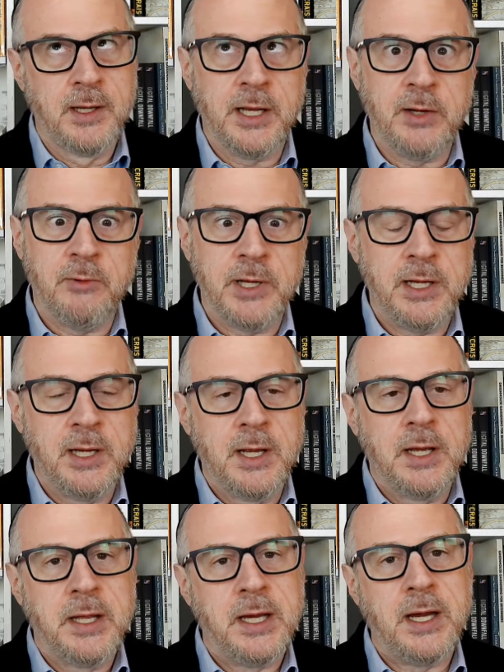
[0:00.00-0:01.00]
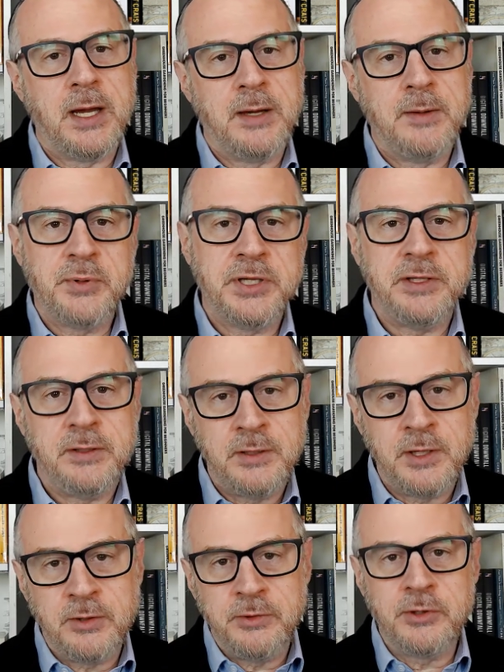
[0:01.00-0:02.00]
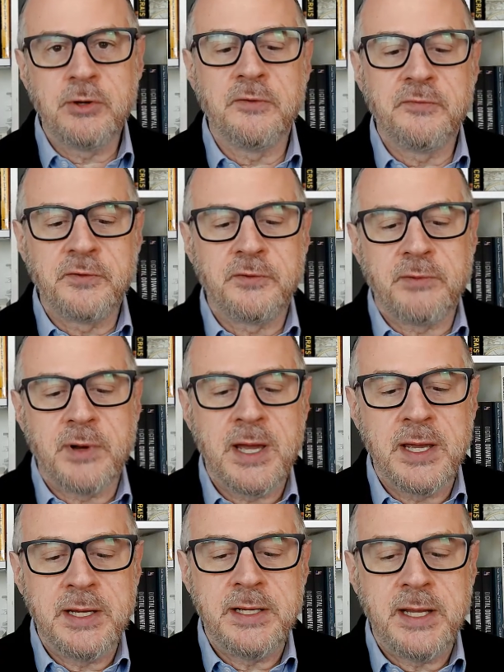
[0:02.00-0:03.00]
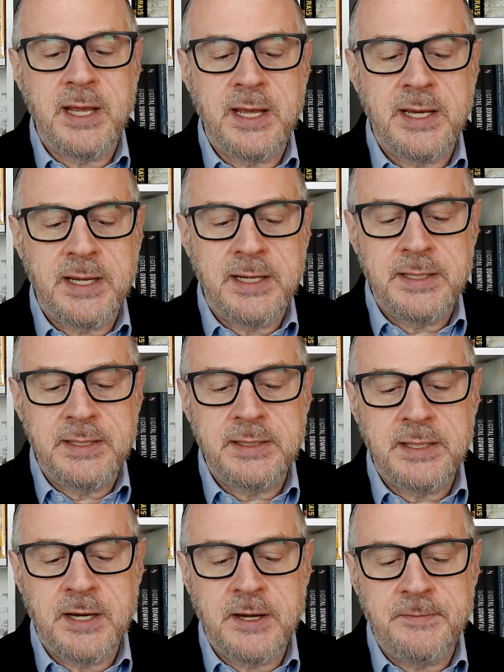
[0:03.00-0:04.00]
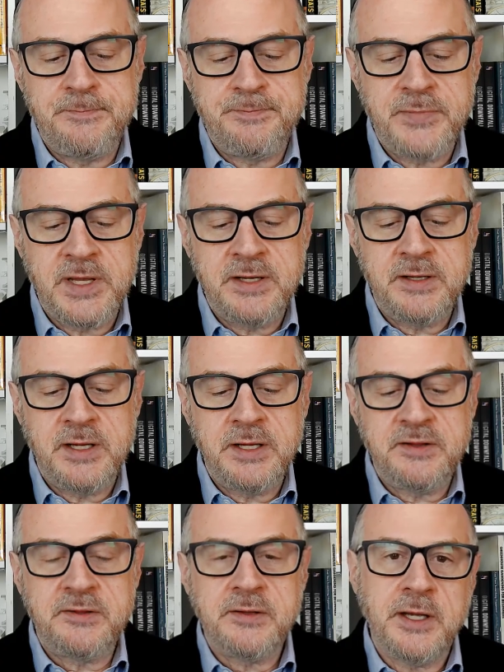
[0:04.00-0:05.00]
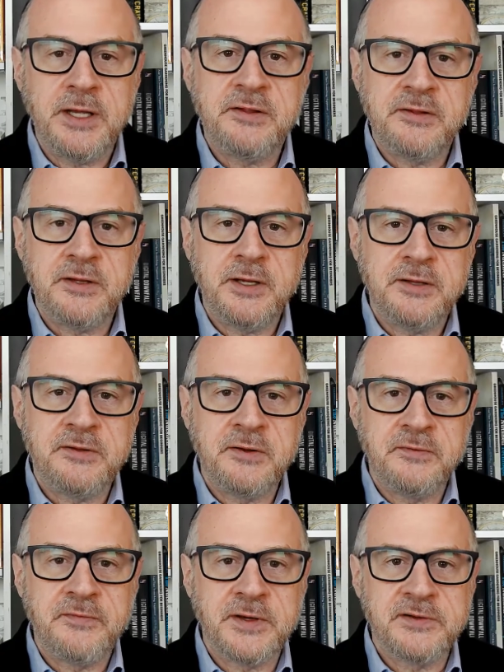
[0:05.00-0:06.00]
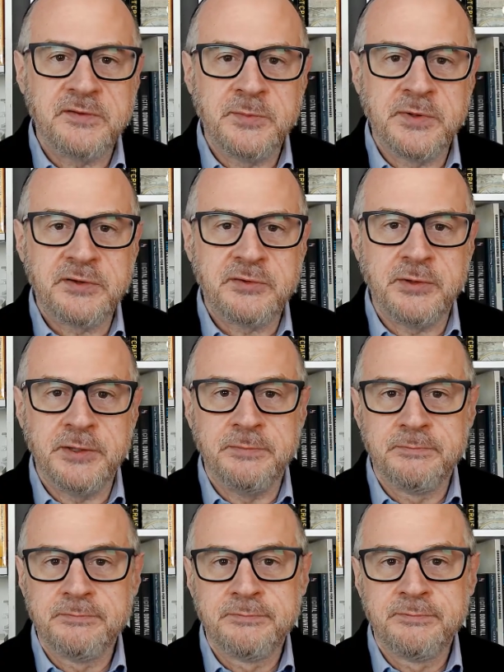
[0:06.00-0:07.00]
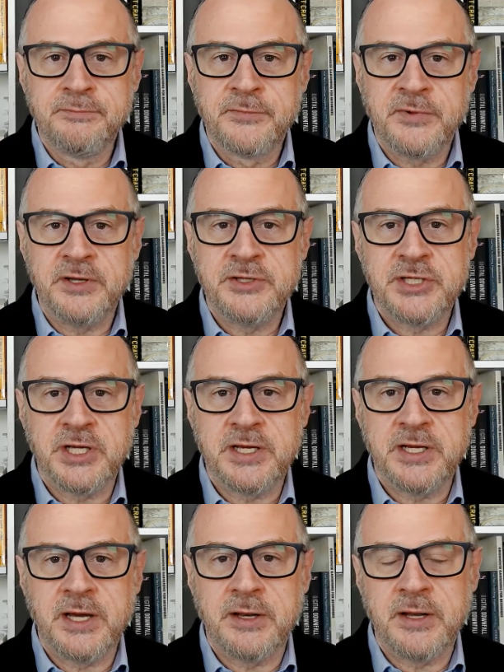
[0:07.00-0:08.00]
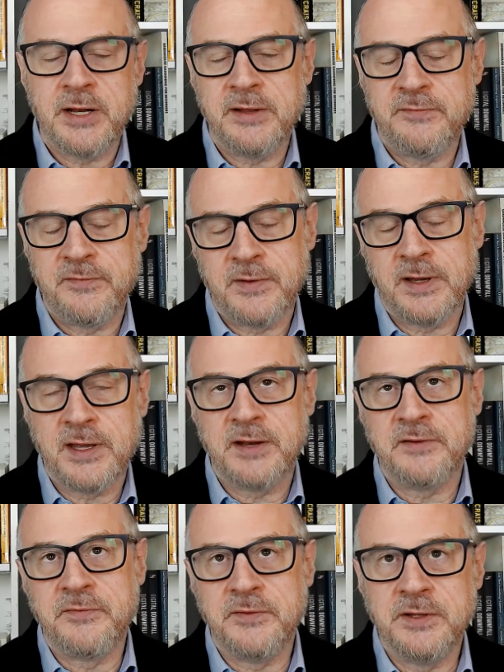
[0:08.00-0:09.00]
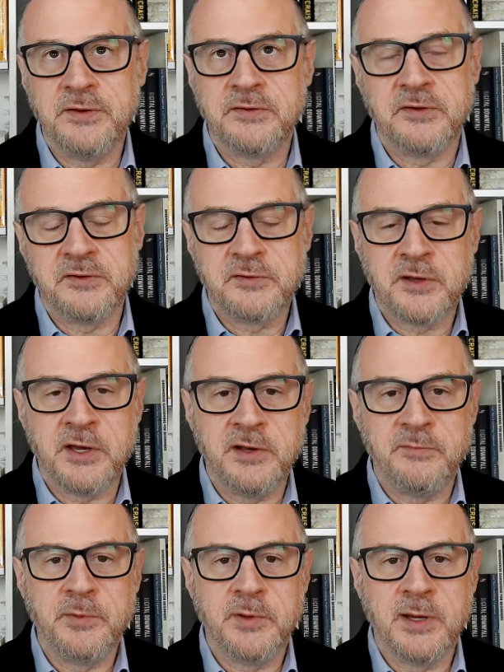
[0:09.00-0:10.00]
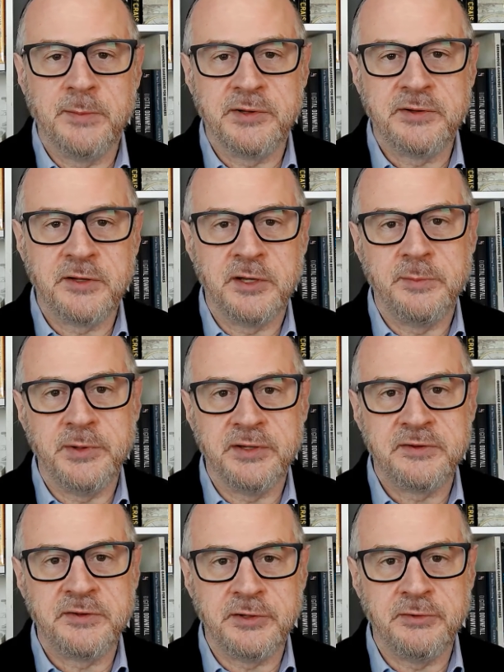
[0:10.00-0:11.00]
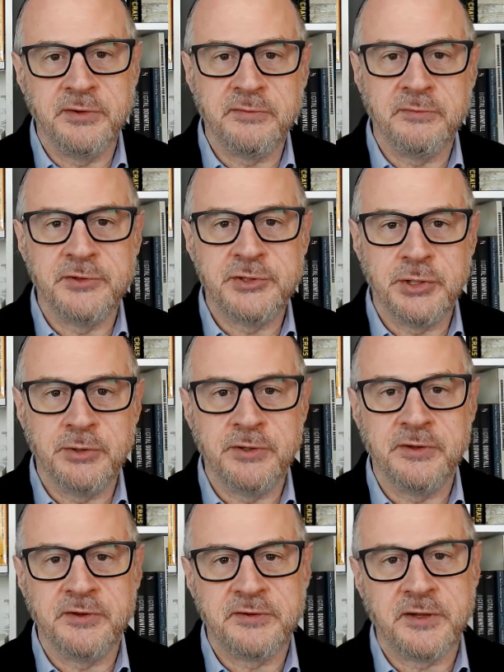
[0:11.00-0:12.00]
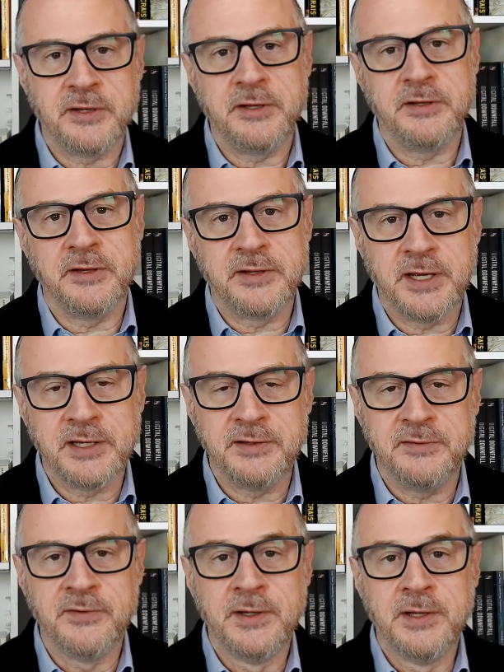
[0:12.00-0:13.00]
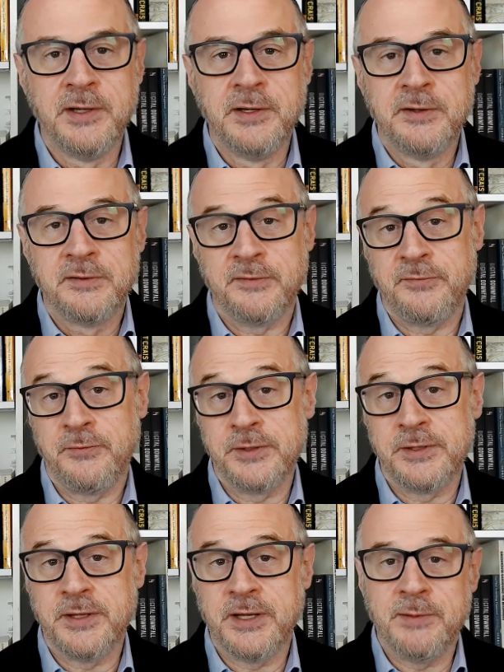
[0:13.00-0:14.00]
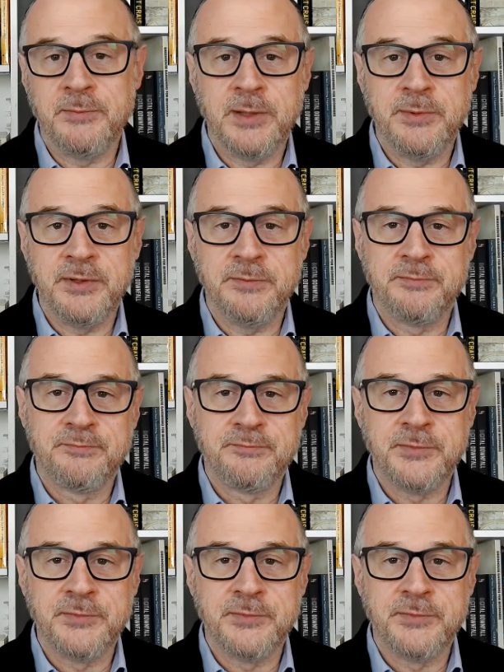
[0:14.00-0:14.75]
Anyway, but you go for the ride, and it's an effective mystery. So I'd check it out, and I got a feeling this is kind of going to be a series with Jonah, the psychic detective. So if you're into that, maybe